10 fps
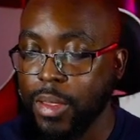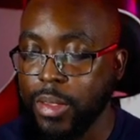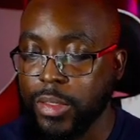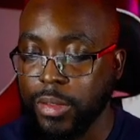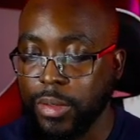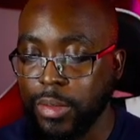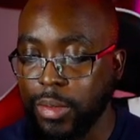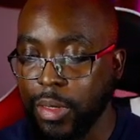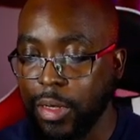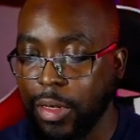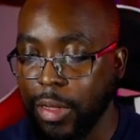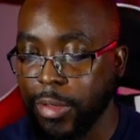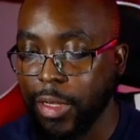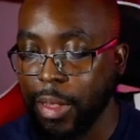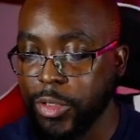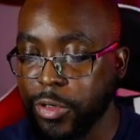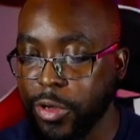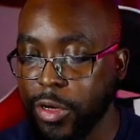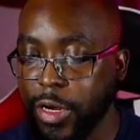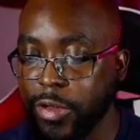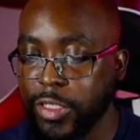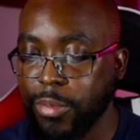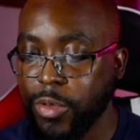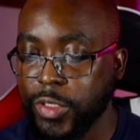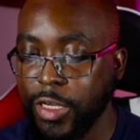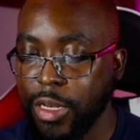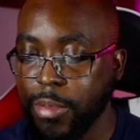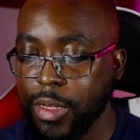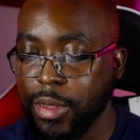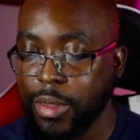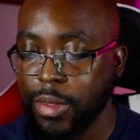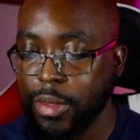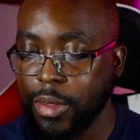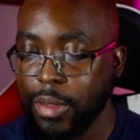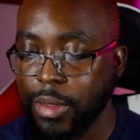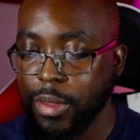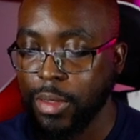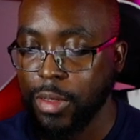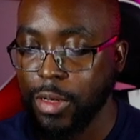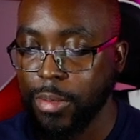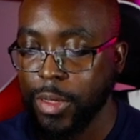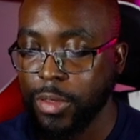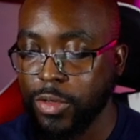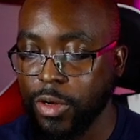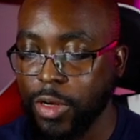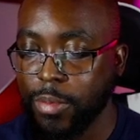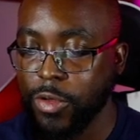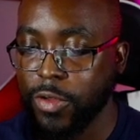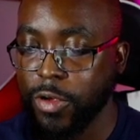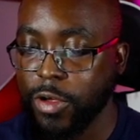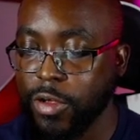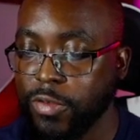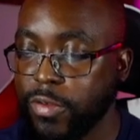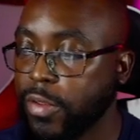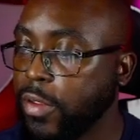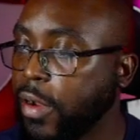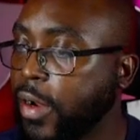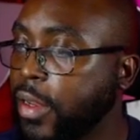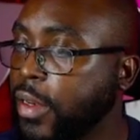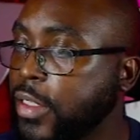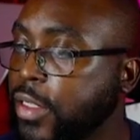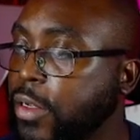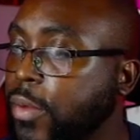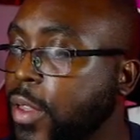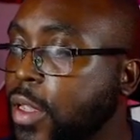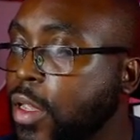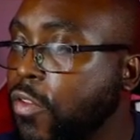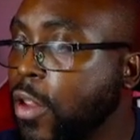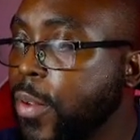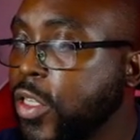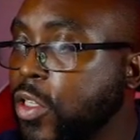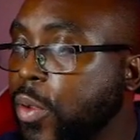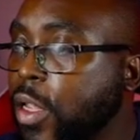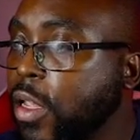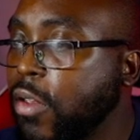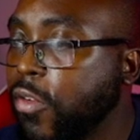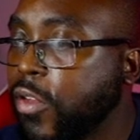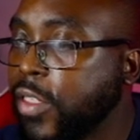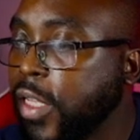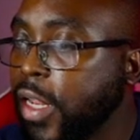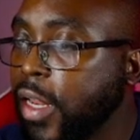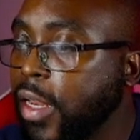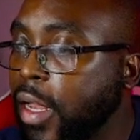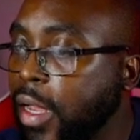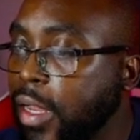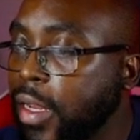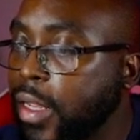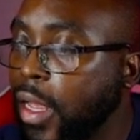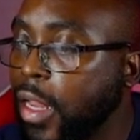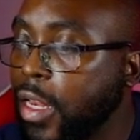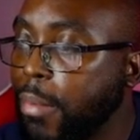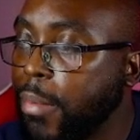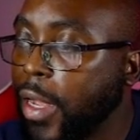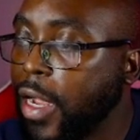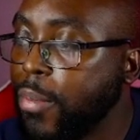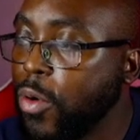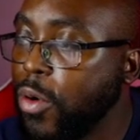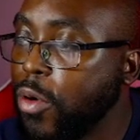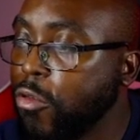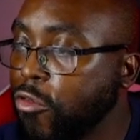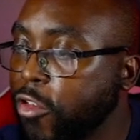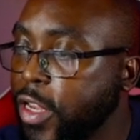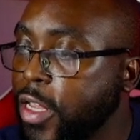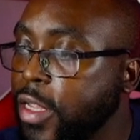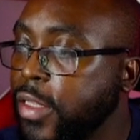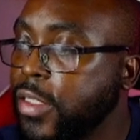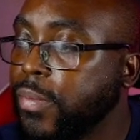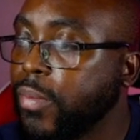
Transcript: So uh, I'm think I'm sure you're hearing some music. Let me let me turn that music off. All right, let's go. Philippians 3 verses 8 and 9 and the Bible reads